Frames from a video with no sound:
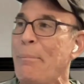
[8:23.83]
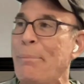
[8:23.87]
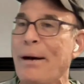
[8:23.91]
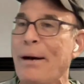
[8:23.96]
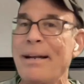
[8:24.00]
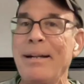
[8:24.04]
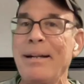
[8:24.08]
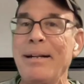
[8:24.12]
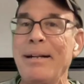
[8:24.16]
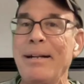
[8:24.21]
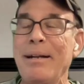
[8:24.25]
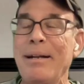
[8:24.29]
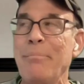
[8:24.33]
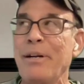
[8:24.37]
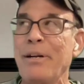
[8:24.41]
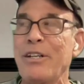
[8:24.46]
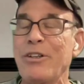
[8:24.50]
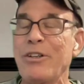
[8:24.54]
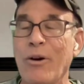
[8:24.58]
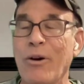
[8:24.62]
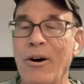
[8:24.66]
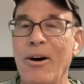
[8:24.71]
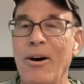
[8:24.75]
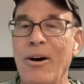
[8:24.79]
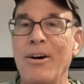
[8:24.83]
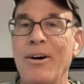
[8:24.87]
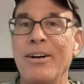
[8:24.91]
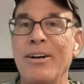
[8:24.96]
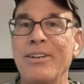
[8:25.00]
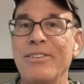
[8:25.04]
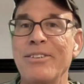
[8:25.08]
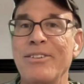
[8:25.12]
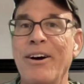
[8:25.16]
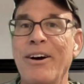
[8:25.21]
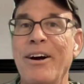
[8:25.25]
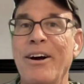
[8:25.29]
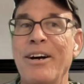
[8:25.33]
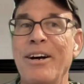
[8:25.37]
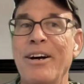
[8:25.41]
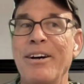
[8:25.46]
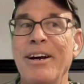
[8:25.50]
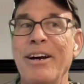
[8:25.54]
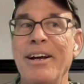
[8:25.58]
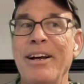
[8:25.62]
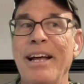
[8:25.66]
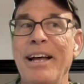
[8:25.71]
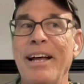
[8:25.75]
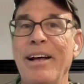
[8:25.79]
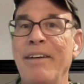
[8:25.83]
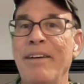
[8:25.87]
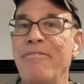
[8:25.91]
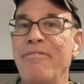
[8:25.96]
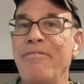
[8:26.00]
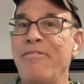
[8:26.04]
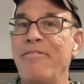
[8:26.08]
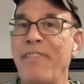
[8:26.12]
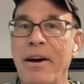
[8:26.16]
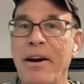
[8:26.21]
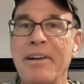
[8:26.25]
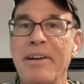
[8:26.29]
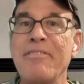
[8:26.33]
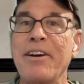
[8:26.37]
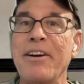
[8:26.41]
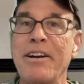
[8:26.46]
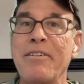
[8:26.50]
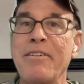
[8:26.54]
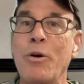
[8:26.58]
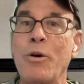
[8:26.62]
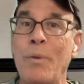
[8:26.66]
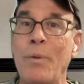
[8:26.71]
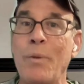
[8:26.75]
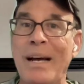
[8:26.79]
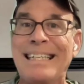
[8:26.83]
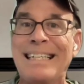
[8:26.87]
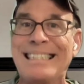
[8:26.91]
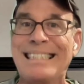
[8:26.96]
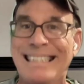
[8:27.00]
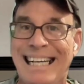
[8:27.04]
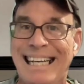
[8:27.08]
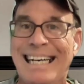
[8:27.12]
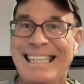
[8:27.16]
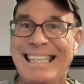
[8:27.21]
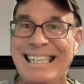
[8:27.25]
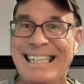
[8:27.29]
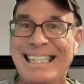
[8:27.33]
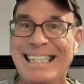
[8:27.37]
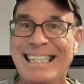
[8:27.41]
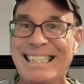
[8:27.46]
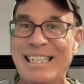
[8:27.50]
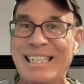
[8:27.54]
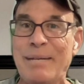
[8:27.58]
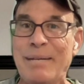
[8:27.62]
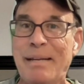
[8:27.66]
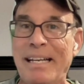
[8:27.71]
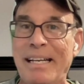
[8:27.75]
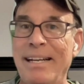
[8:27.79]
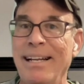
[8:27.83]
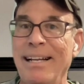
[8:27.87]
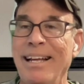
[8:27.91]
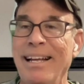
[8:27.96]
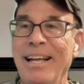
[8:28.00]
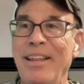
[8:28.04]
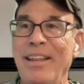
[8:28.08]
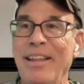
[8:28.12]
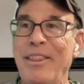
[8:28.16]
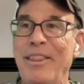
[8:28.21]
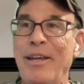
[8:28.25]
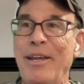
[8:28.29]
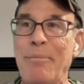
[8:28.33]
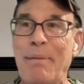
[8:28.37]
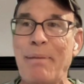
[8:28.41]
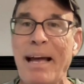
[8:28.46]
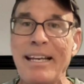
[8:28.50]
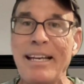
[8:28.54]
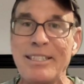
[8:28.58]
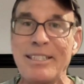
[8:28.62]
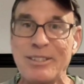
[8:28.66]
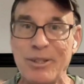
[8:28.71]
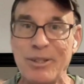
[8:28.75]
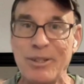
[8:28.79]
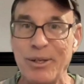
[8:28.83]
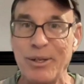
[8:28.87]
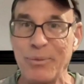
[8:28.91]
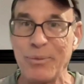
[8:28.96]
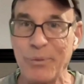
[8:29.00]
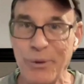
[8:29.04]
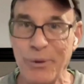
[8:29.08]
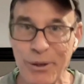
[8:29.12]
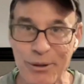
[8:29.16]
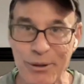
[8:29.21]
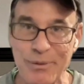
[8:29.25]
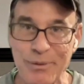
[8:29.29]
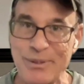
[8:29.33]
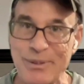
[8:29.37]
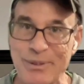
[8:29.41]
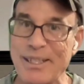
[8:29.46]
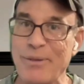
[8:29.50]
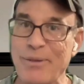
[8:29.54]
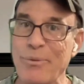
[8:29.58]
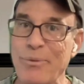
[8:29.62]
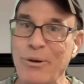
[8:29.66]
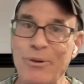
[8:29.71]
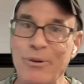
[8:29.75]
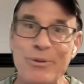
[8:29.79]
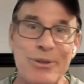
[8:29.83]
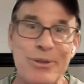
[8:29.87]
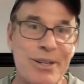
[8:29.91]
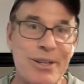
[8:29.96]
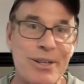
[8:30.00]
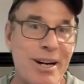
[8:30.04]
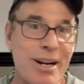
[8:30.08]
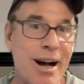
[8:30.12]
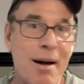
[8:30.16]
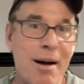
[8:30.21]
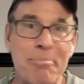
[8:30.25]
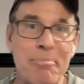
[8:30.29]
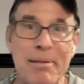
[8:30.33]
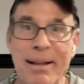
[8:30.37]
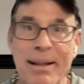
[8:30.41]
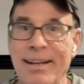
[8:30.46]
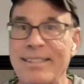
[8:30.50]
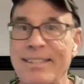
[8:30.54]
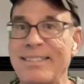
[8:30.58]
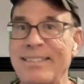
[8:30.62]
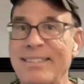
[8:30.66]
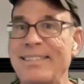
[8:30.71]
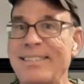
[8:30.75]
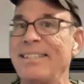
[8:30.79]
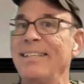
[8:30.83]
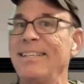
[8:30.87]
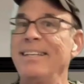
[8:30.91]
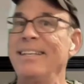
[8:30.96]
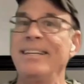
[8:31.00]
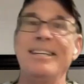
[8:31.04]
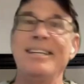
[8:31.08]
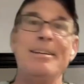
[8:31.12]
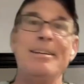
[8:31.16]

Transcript: But dogs are a very, very quick study. I mean, they're based on wolves, and wolves are complex